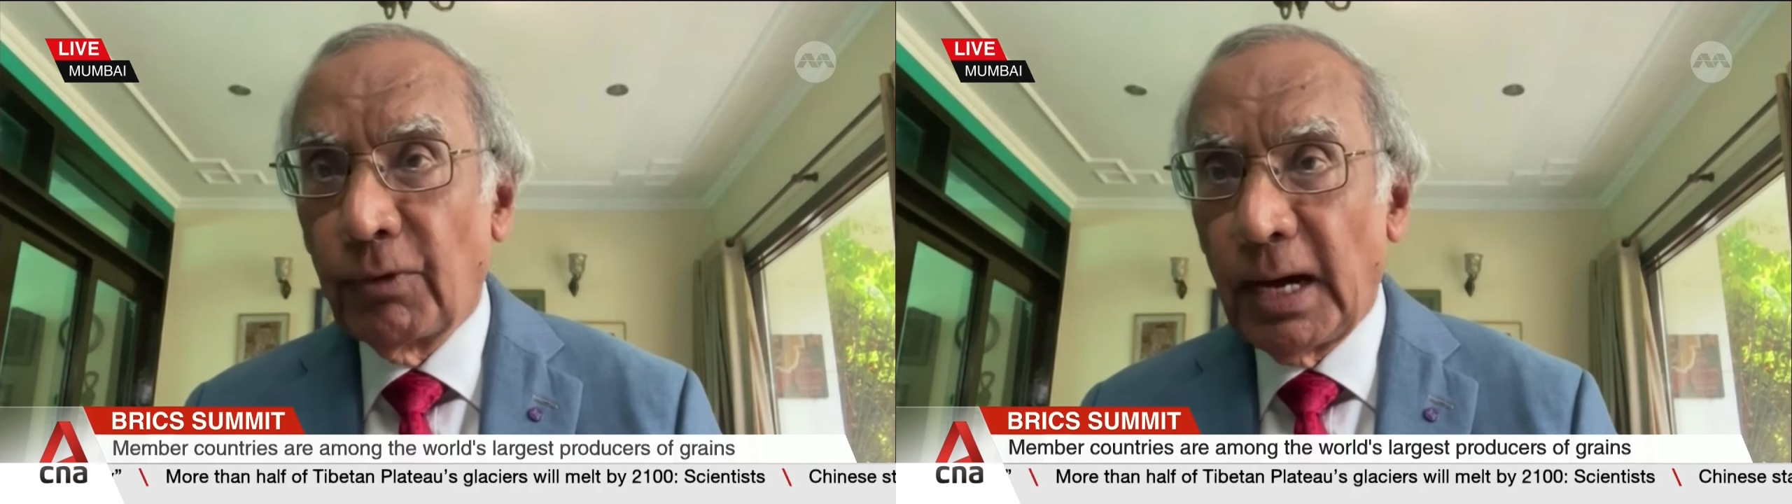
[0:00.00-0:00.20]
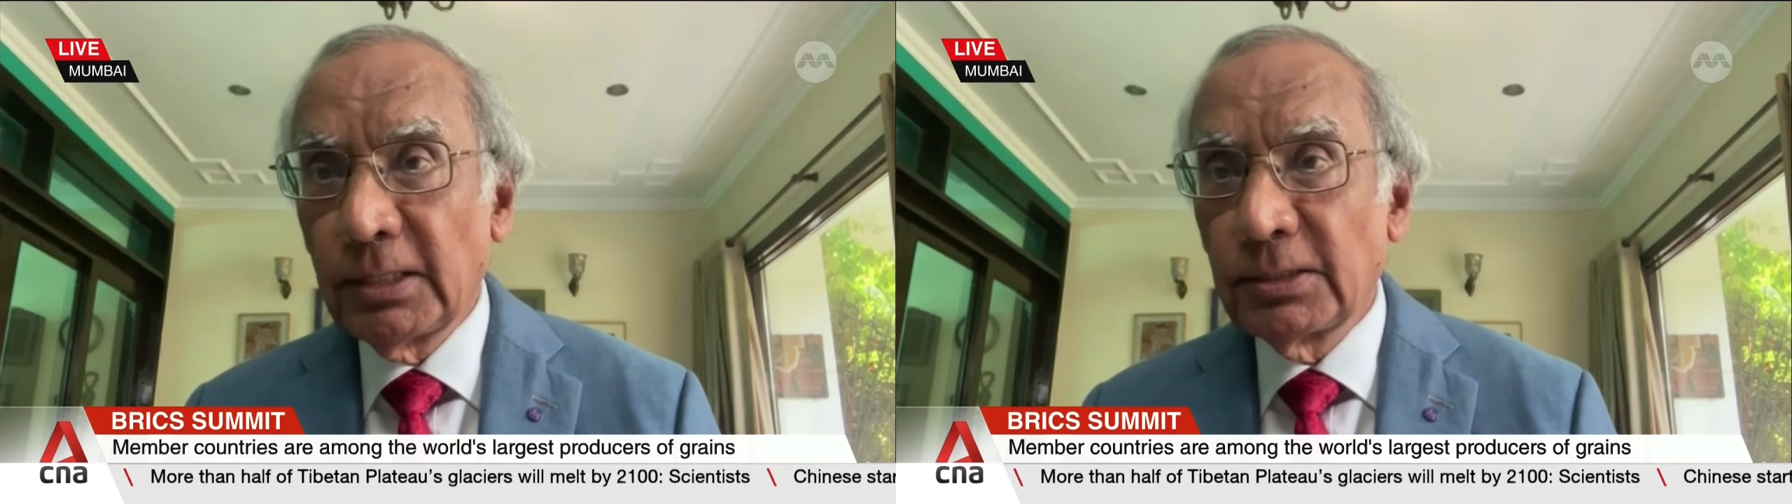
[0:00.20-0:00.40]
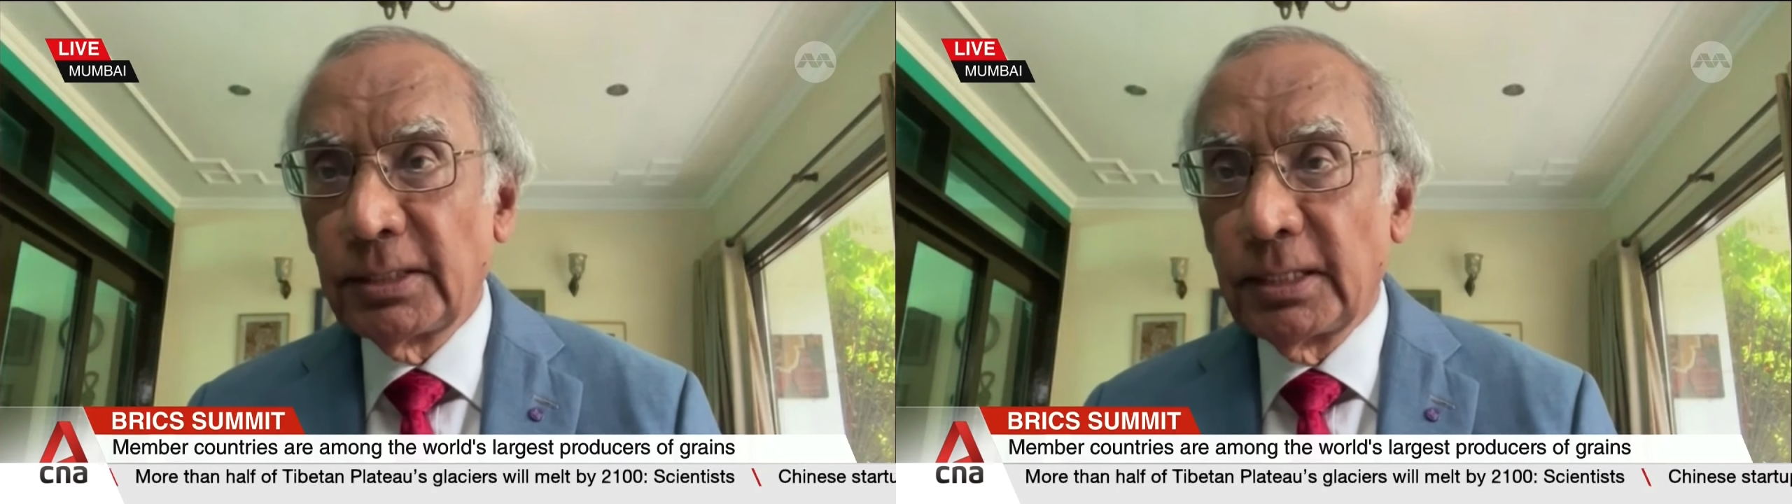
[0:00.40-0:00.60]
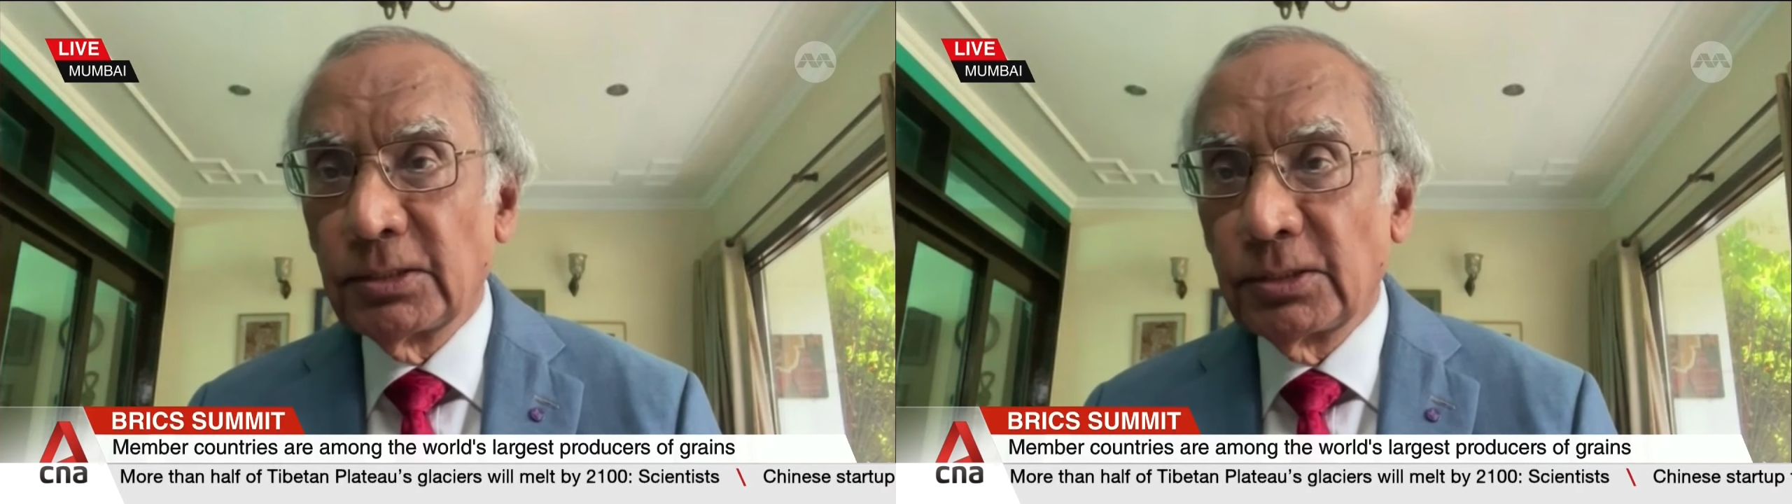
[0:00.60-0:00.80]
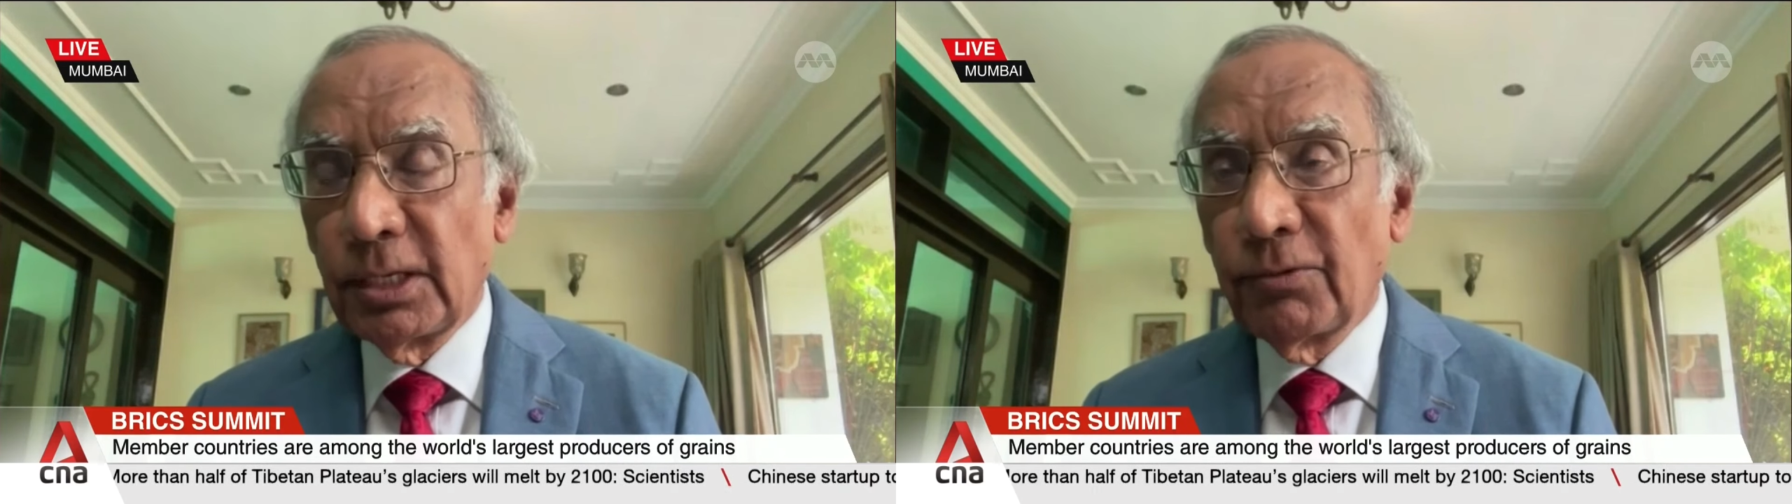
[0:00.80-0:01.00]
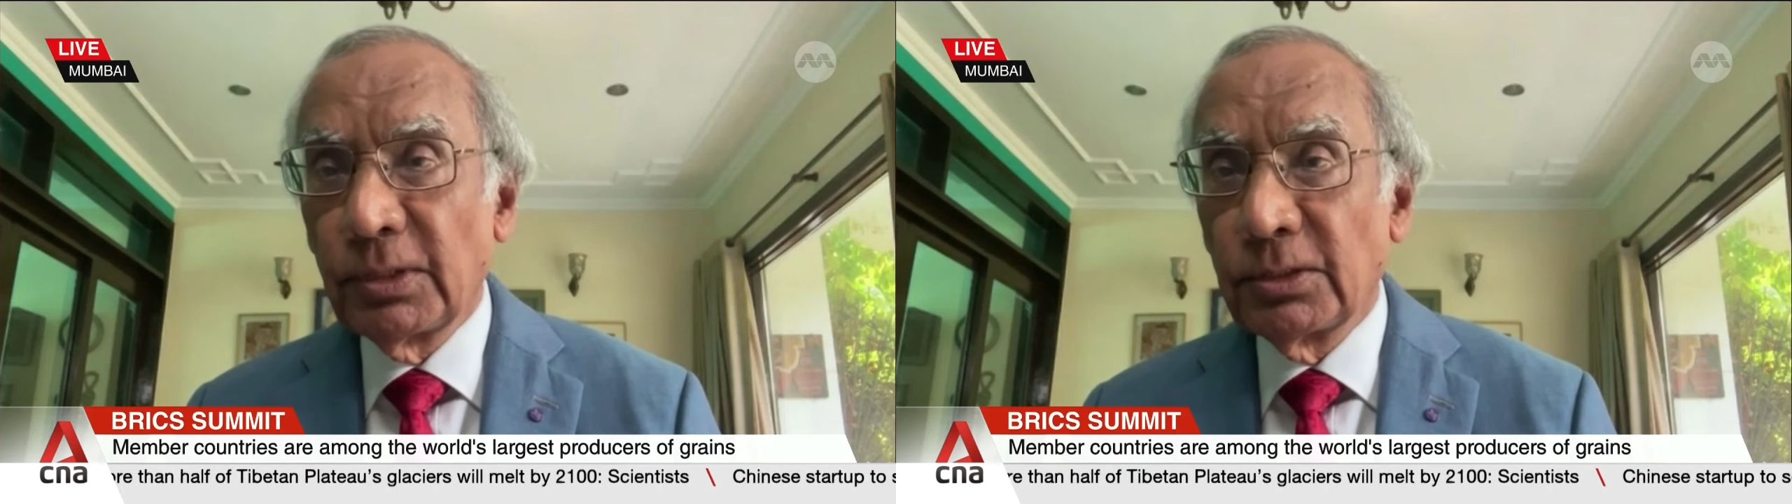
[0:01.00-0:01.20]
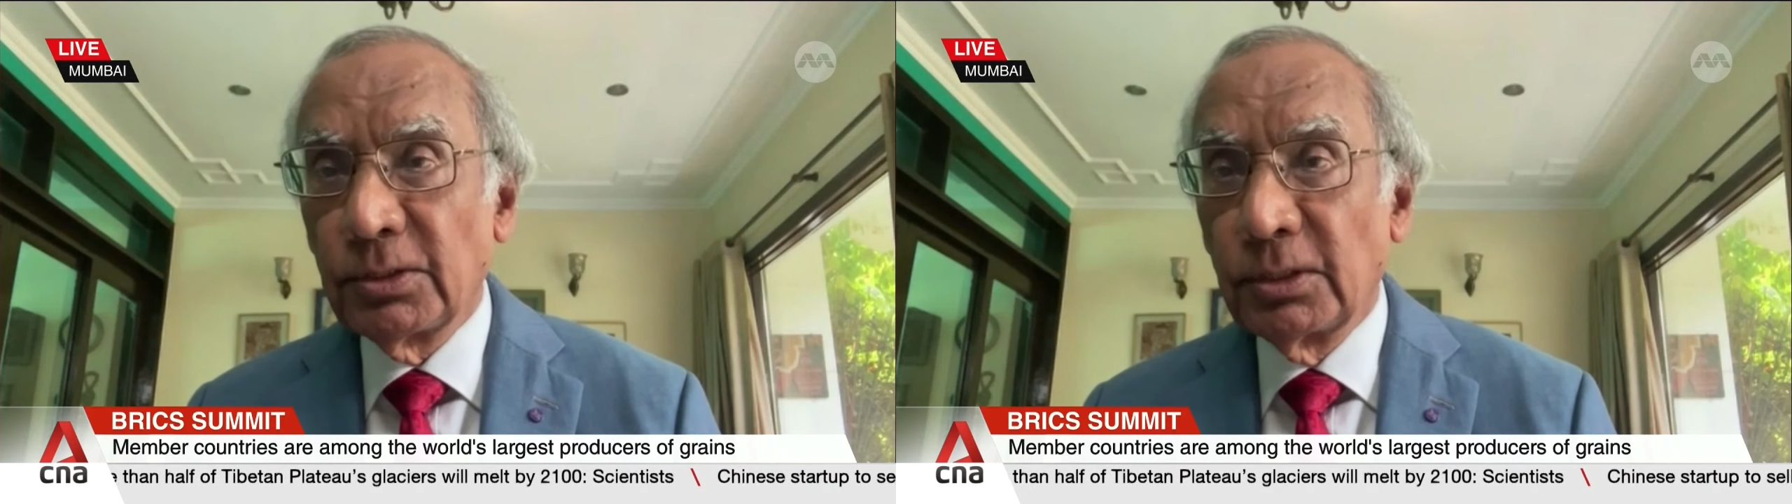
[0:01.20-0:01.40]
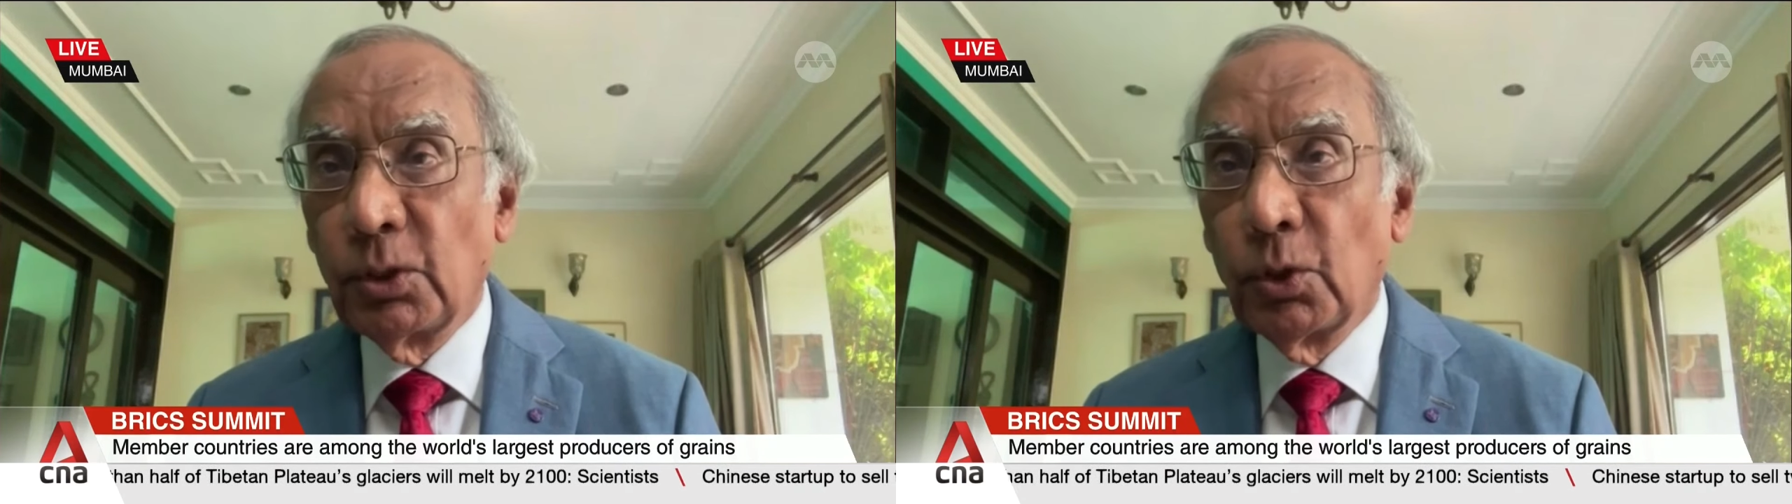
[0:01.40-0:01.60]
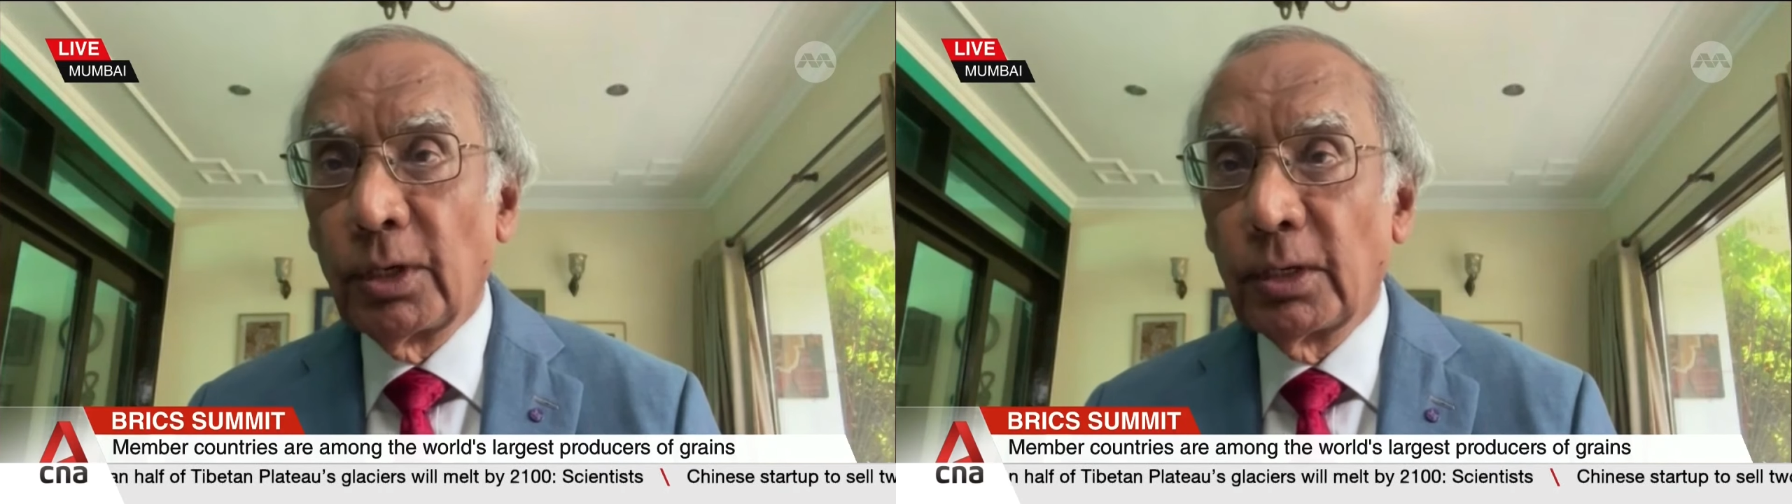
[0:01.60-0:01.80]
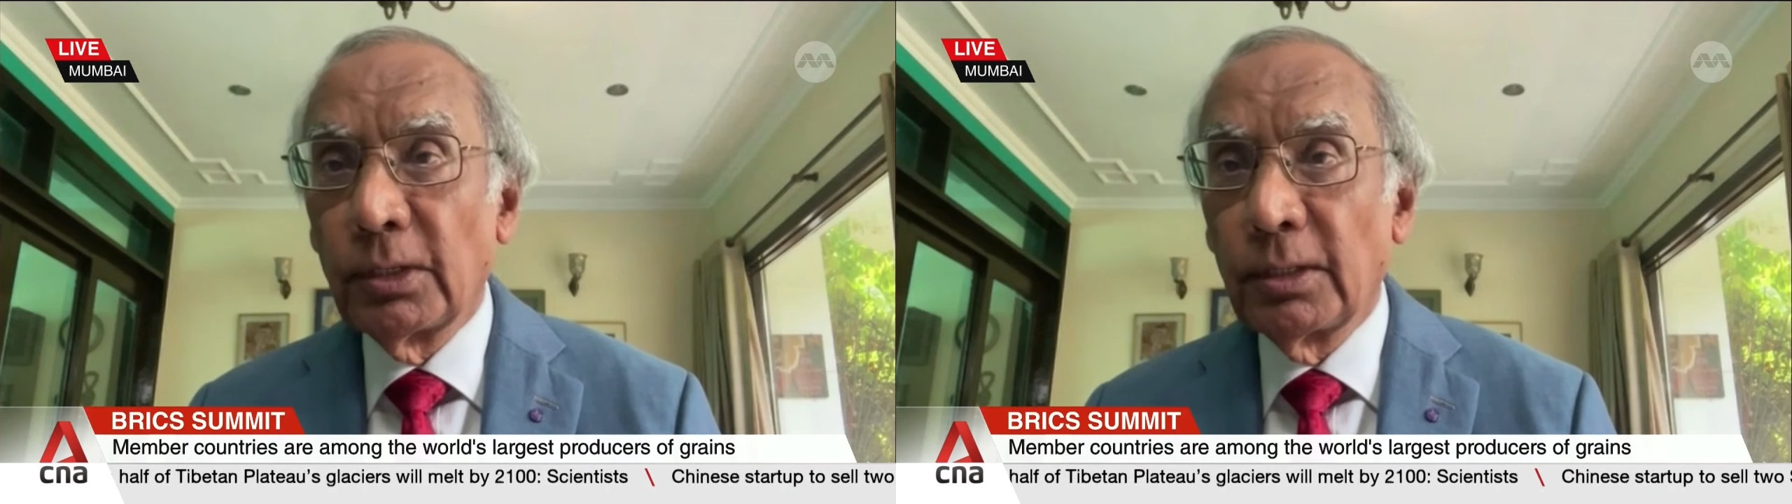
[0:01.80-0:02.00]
fast and safe and secure